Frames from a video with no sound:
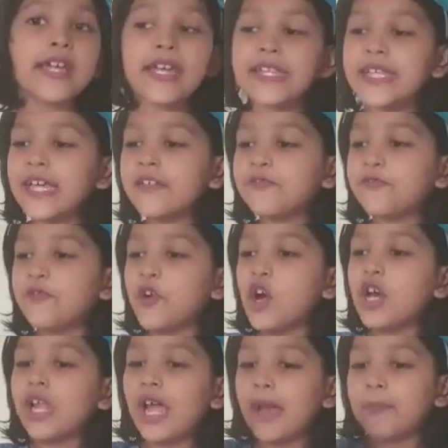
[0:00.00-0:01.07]
It has
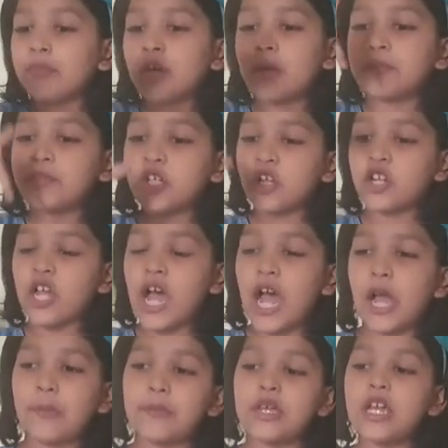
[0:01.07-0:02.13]
four half cups on
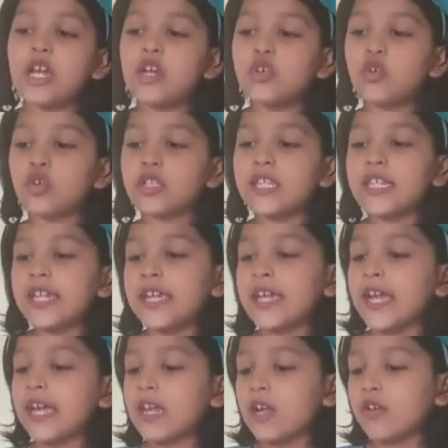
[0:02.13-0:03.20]
arm rotating
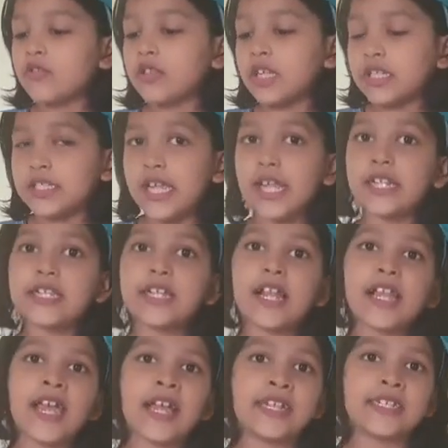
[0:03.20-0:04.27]
around the central
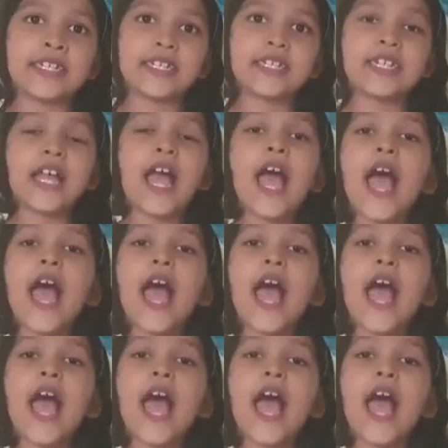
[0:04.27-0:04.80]
axis